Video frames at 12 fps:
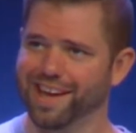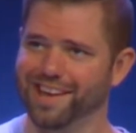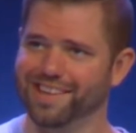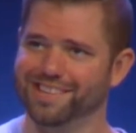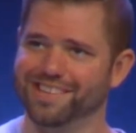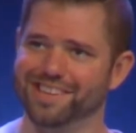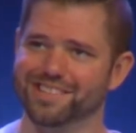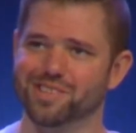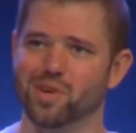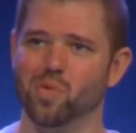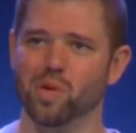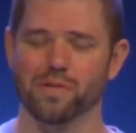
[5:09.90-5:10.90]
And
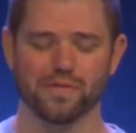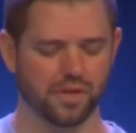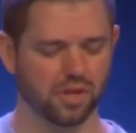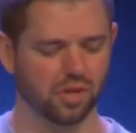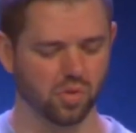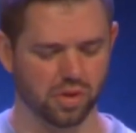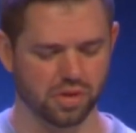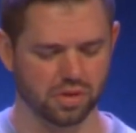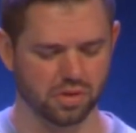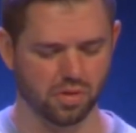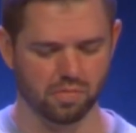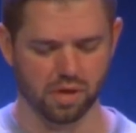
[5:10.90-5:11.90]
so we're filled with
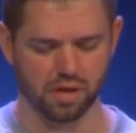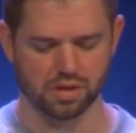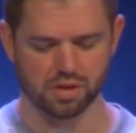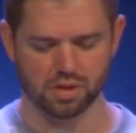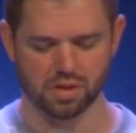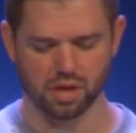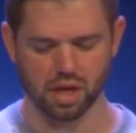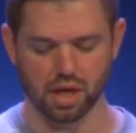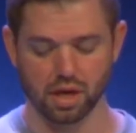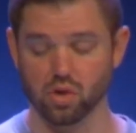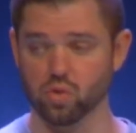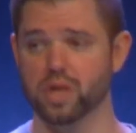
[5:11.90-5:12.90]
so much
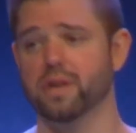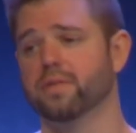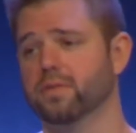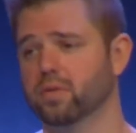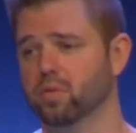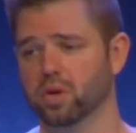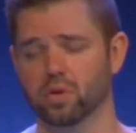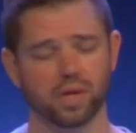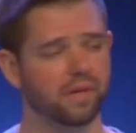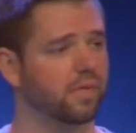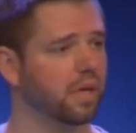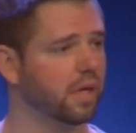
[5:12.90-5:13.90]
uh, grief. We're
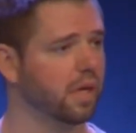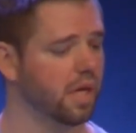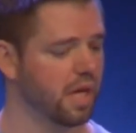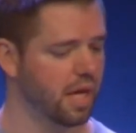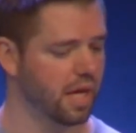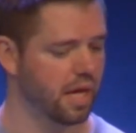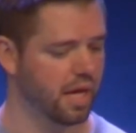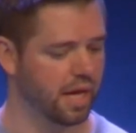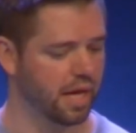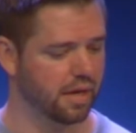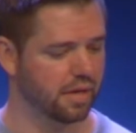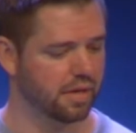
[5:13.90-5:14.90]
grieving,
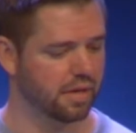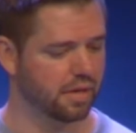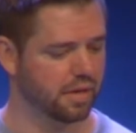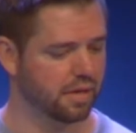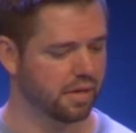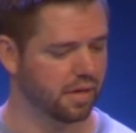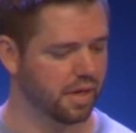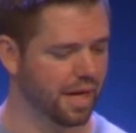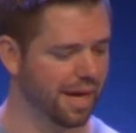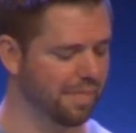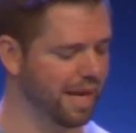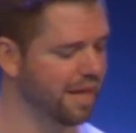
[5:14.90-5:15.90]
and
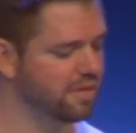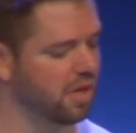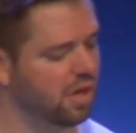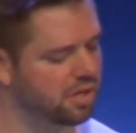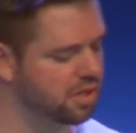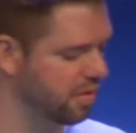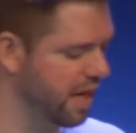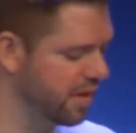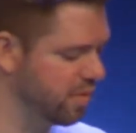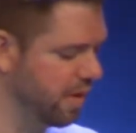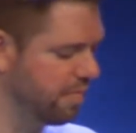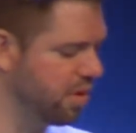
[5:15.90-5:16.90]
but as also
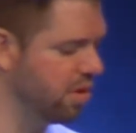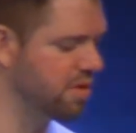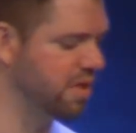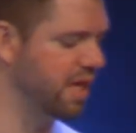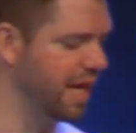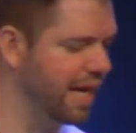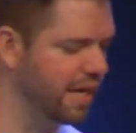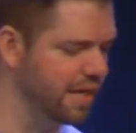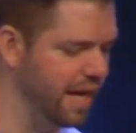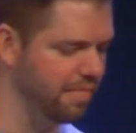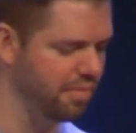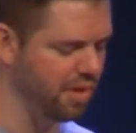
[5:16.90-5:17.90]
as we approach the
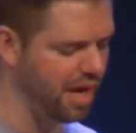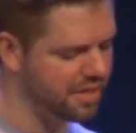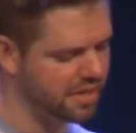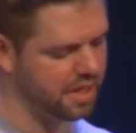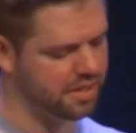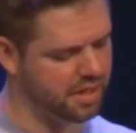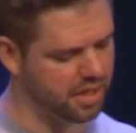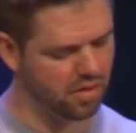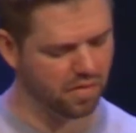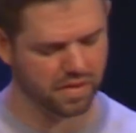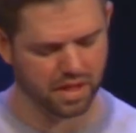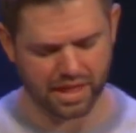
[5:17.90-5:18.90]
end, I'm
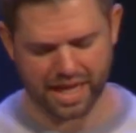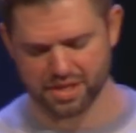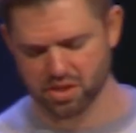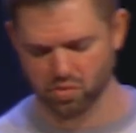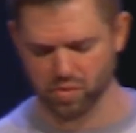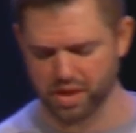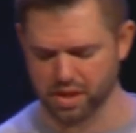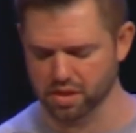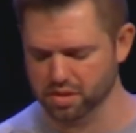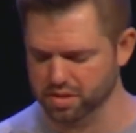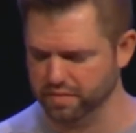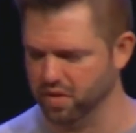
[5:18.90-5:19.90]
processing over the last three
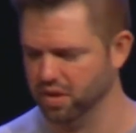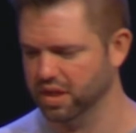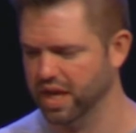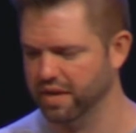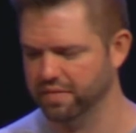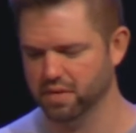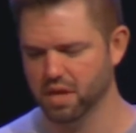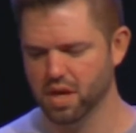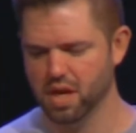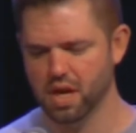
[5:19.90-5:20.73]
years of our life,